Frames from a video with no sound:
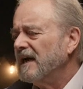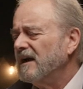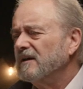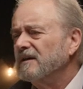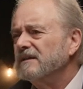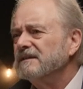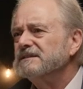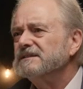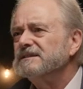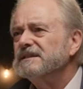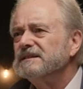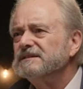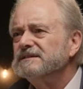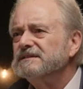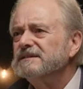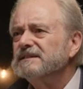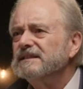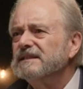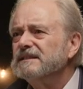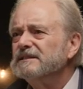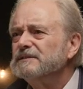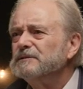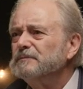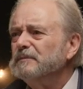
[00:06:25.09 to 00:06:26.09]
can such
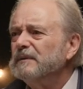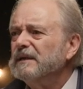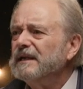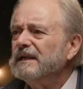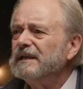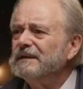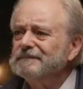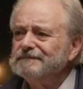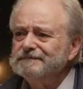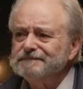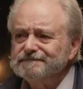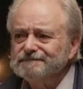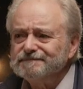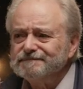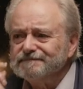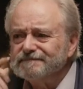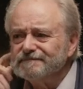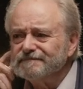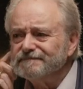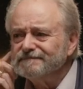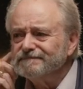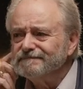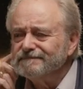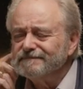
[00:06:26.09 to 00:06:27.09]
things be?
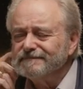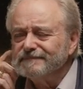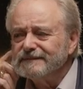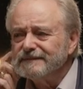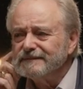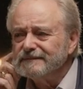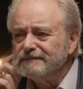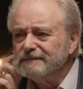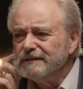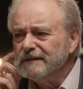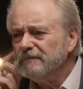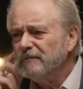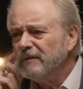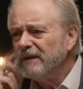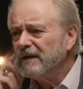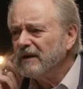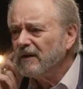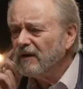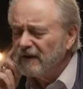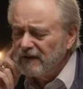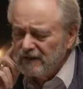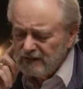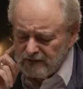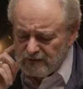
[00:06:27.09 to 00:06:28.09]
We went
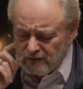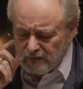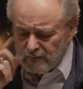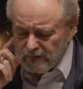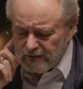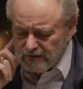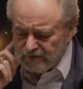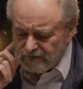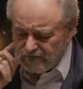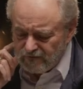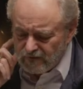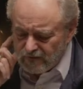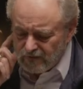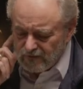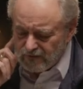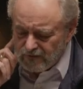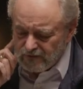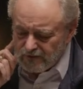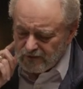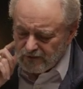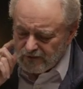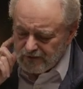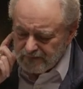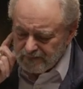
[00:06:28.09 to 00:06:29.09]
on a little bit
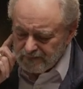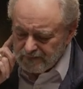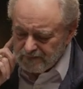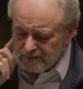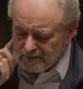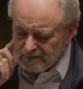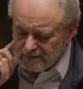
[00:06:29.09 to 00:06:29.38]
further, and